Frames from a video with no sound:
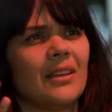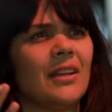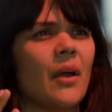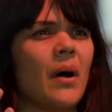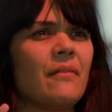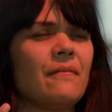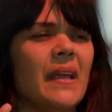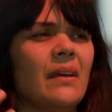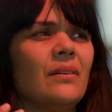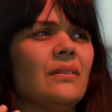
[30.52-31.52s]
you know, I
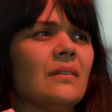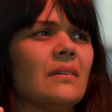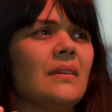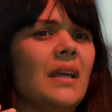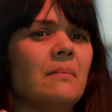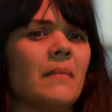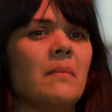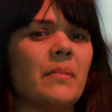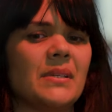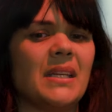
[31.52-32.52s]
feel in my
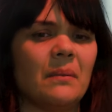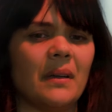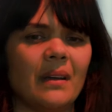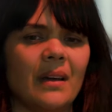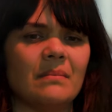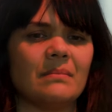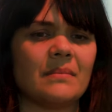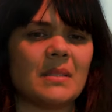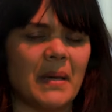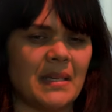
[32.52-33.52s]
body when I'm
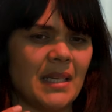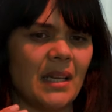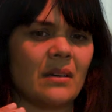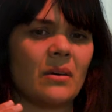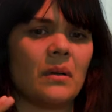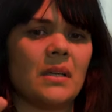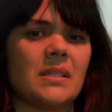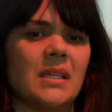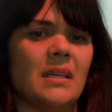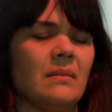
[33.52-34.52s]
spending
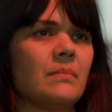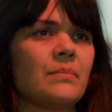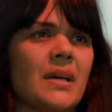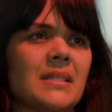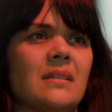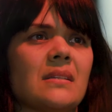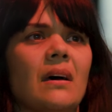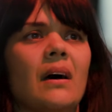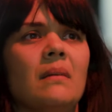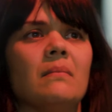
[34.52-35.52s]
quality present
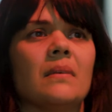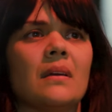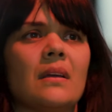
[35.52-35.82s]
time